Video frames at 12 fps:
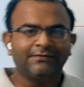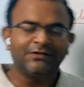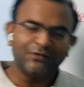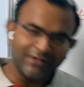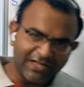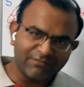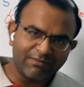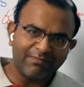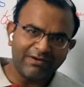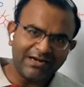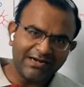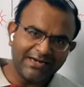So the
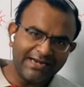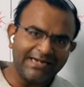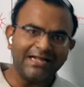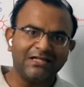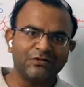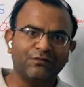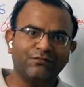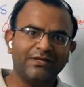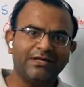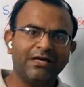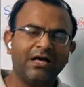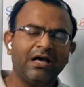experimental details of
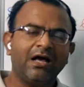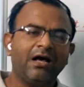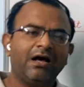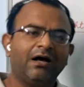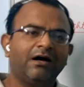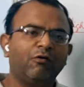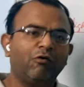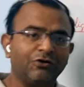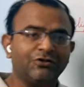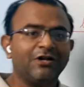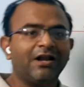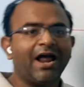the
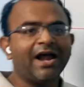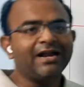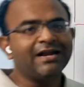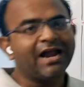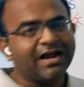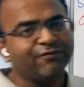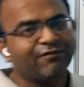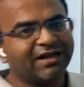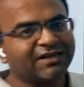original 1881